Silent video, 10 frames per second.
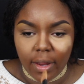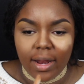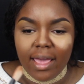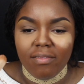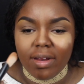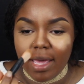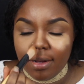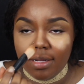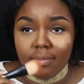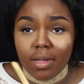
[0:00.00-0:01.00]
And I have
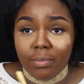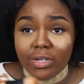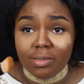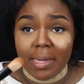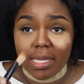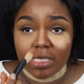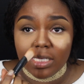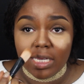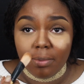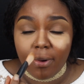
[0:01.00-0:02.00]
not dipped my brush back
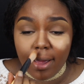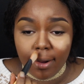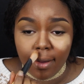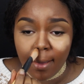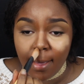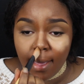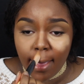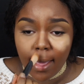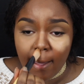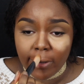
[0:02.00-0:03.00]
into any product.
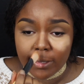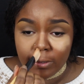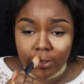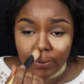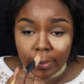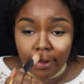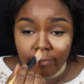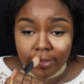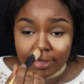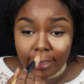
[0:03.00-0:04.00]
I'm just using
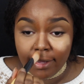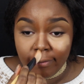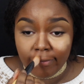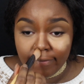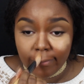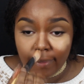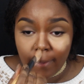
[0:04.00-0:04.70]
whatever's left.